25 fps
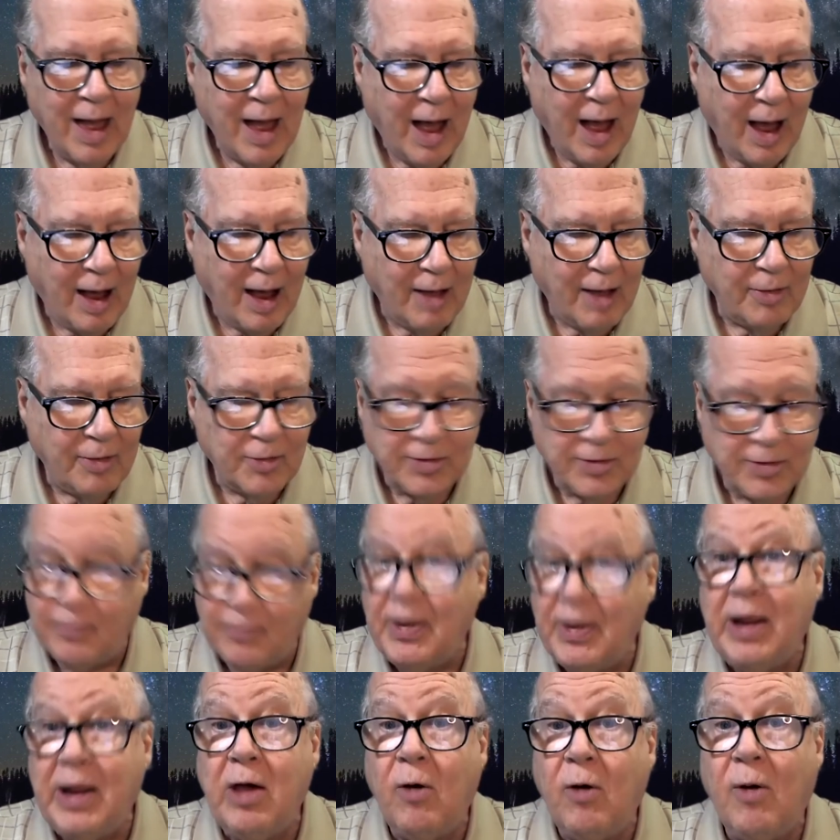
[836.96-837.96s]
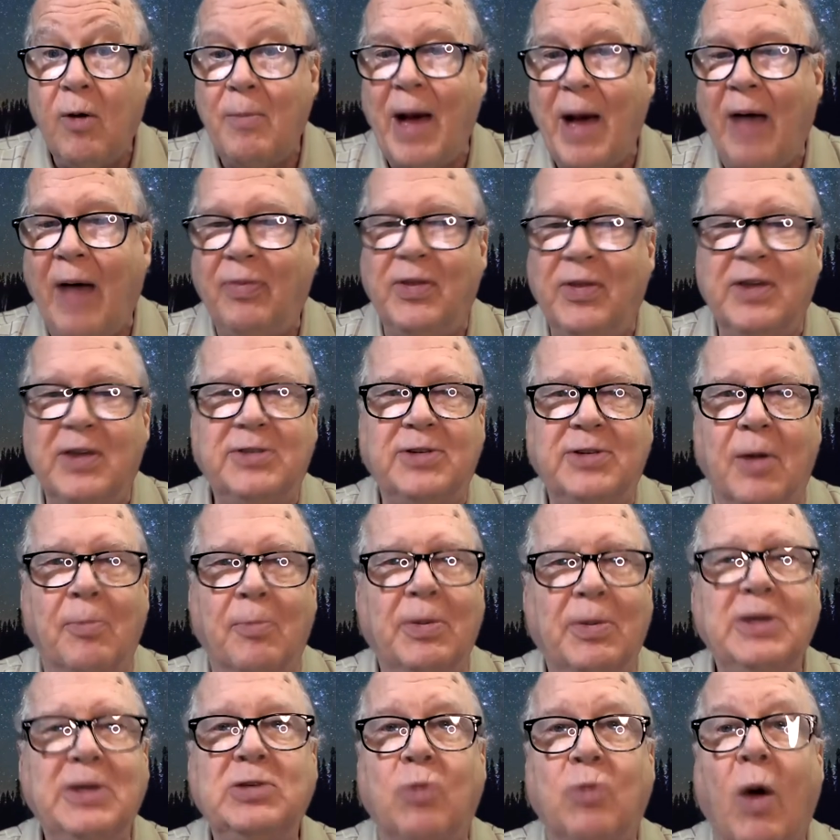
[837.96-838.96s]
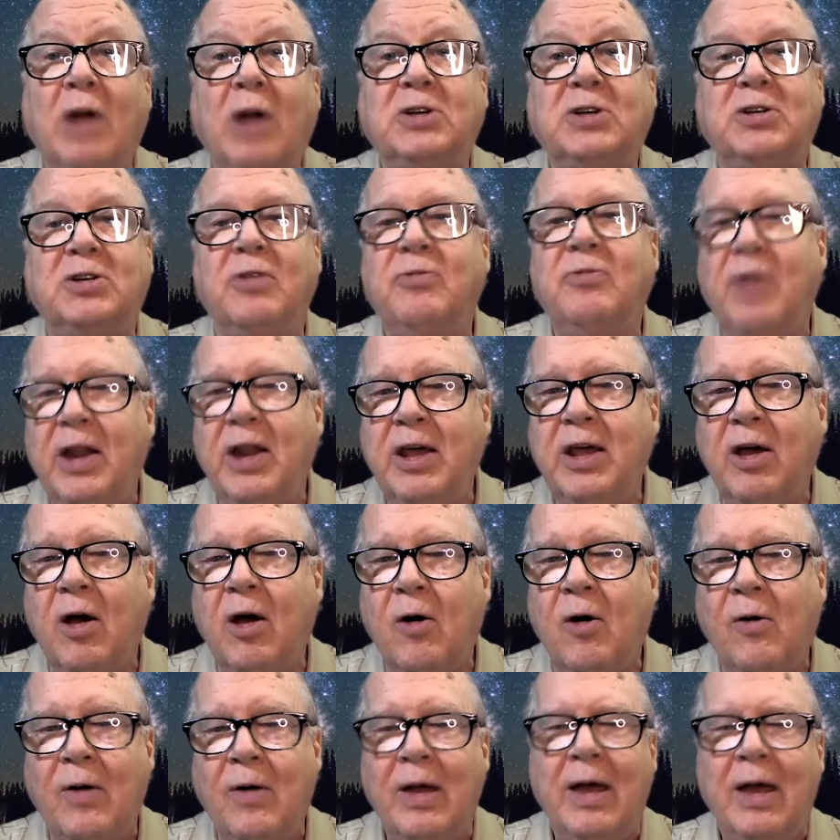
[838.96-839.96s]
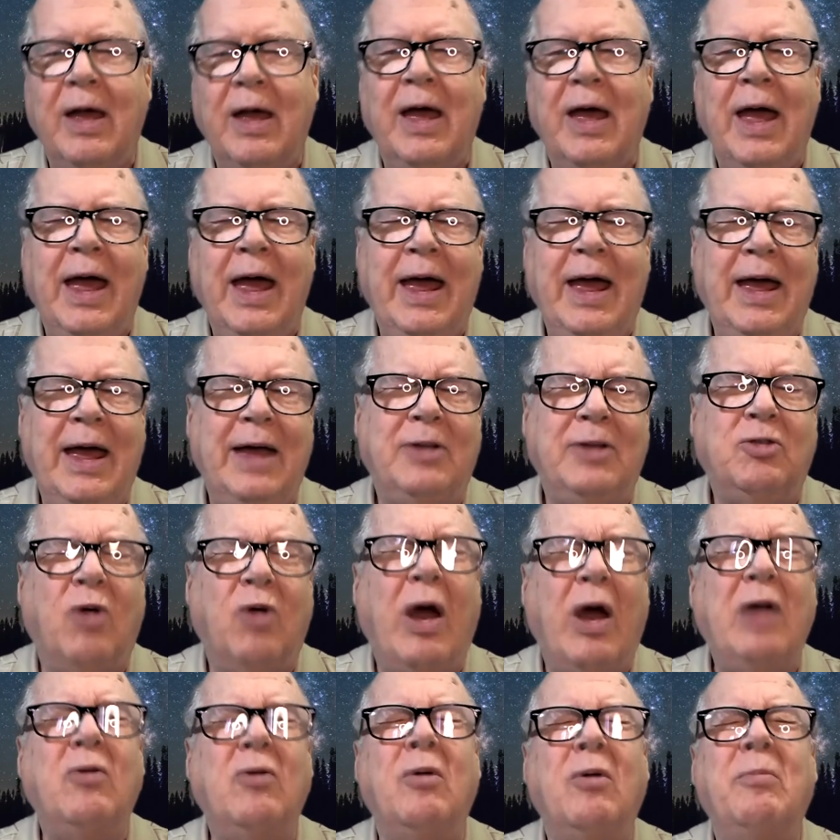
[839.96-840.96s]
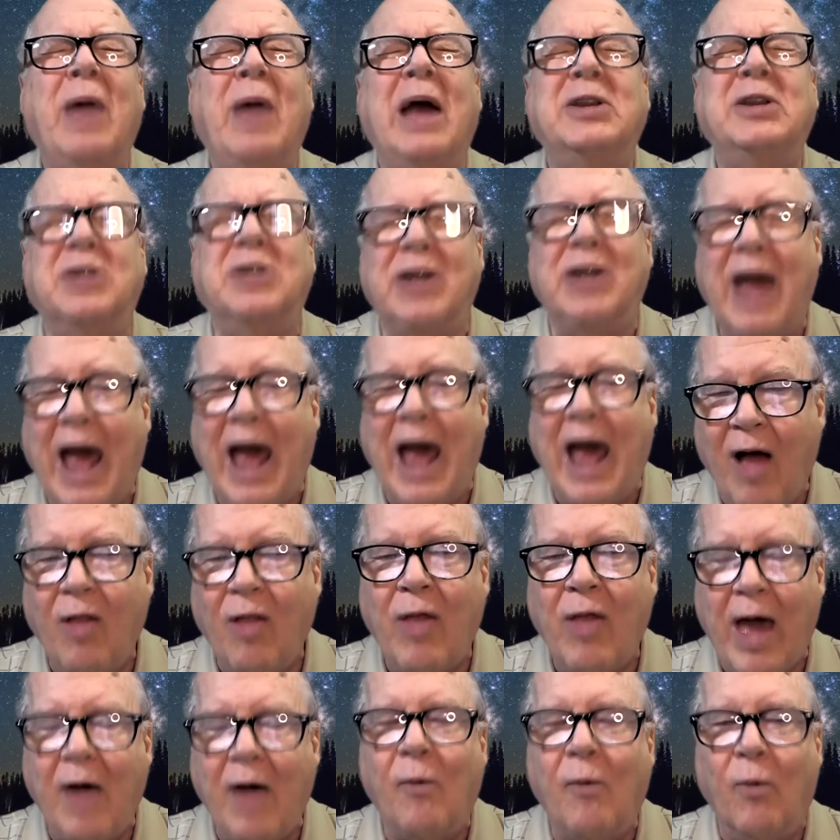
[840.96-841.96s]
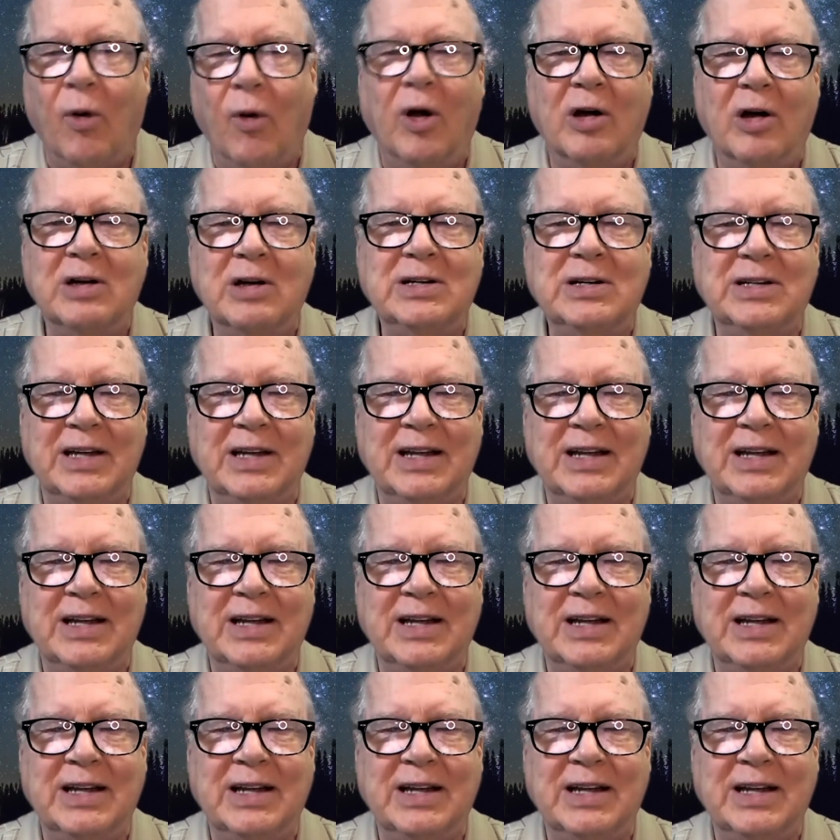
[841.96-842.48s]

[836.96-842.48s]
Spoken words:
There's a video about this, so please watch the video and try to imagine how that works.